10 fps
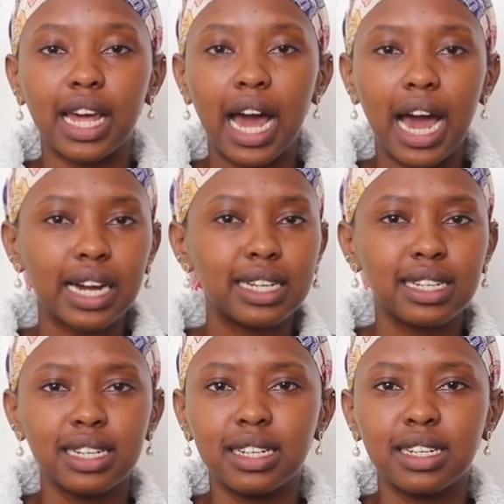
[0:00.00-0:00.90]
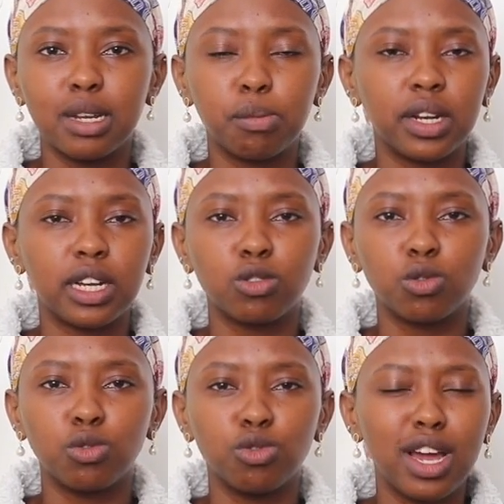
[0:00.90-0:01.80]
their acting, nilipenda
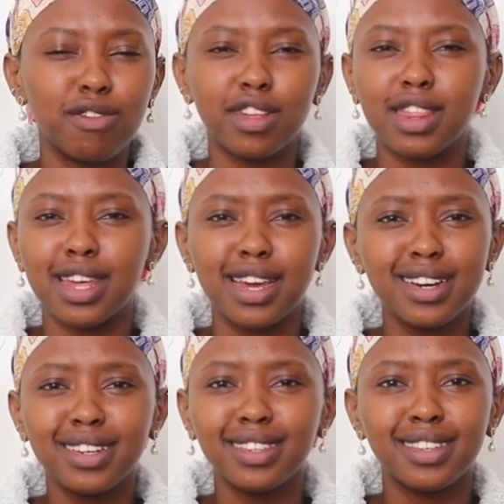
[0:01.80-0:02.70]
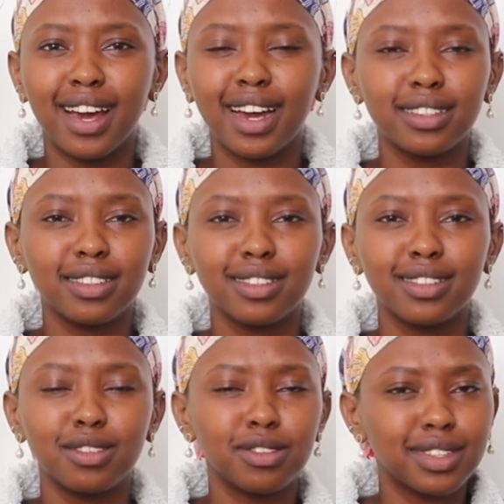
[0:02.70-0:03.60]
tu everything.
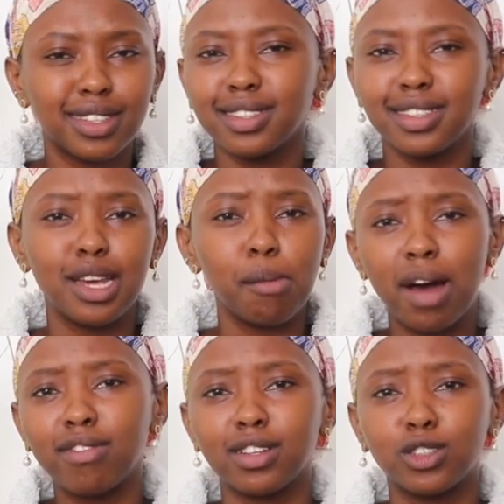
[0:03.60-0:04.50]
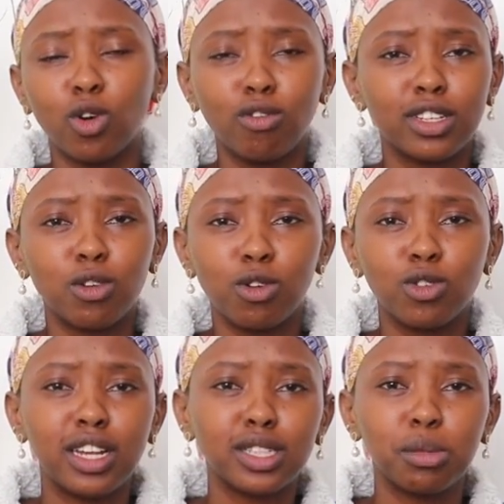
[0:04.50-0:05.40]
Near Marvel, so obviously
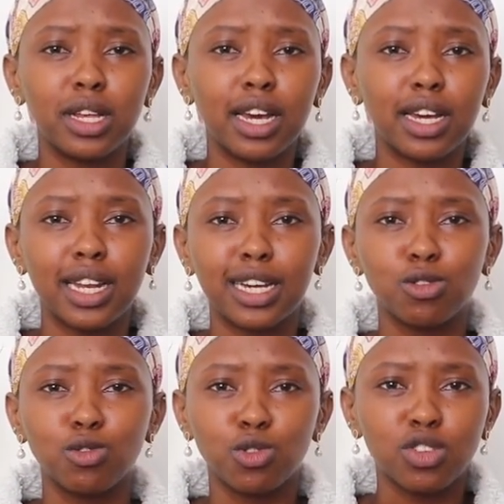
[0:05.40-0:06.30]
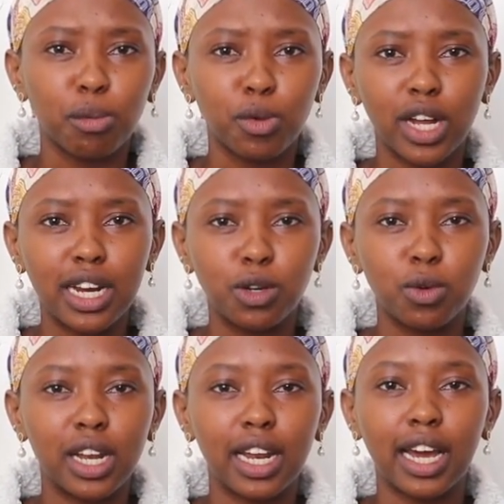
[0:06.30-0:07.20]
unajua lazima yeke like two jokes upon that
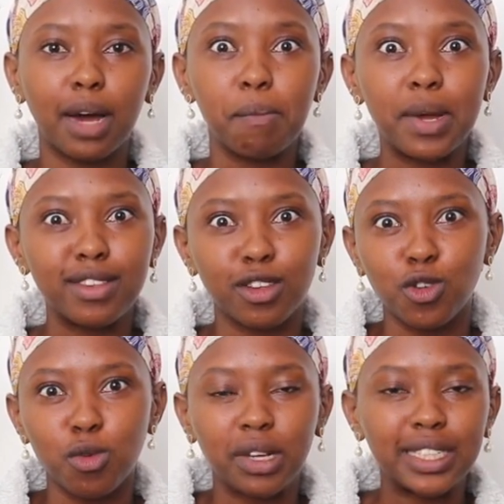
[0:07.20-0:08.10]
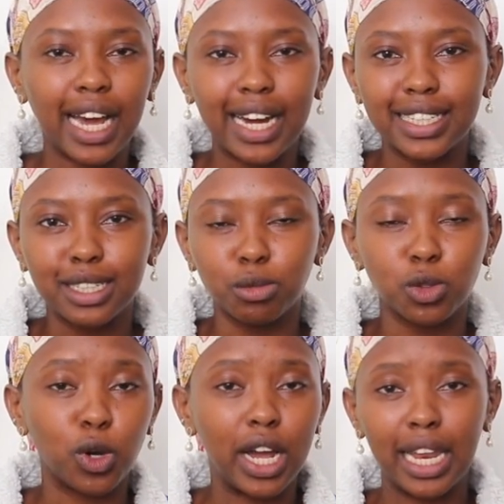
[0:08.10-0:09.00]
nikon like amazing human sarcasm.
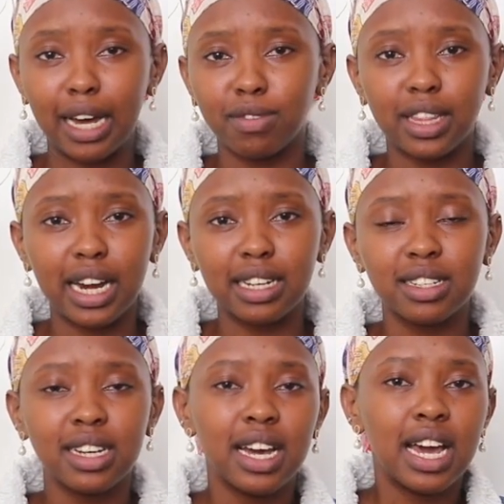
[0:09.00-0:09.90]
So I loved that.